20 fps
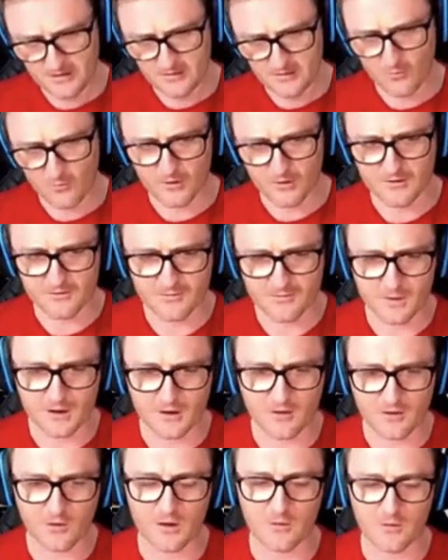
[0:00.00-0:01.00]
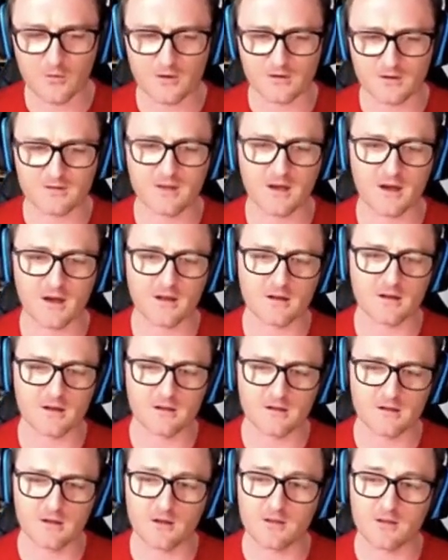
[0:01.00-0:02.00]
What if Bitcoin were to start
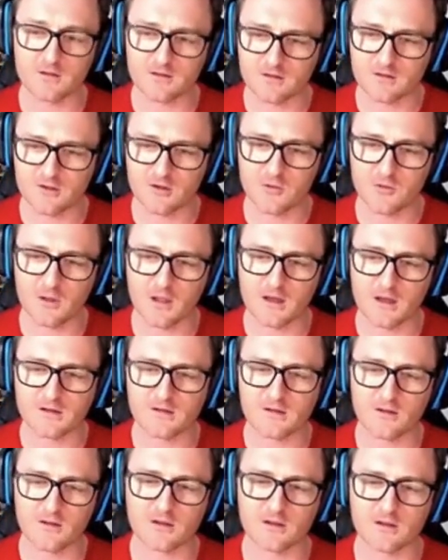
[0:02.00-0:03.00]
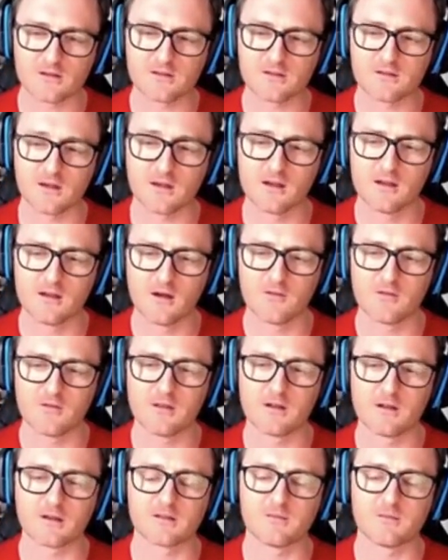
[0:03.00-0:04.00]
this accumulation, like you said, over
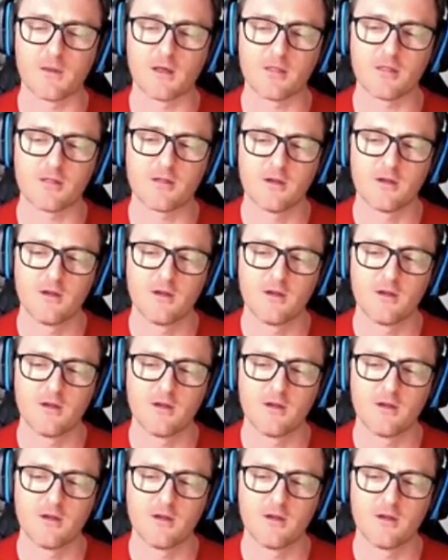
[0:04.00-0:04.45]
the next month?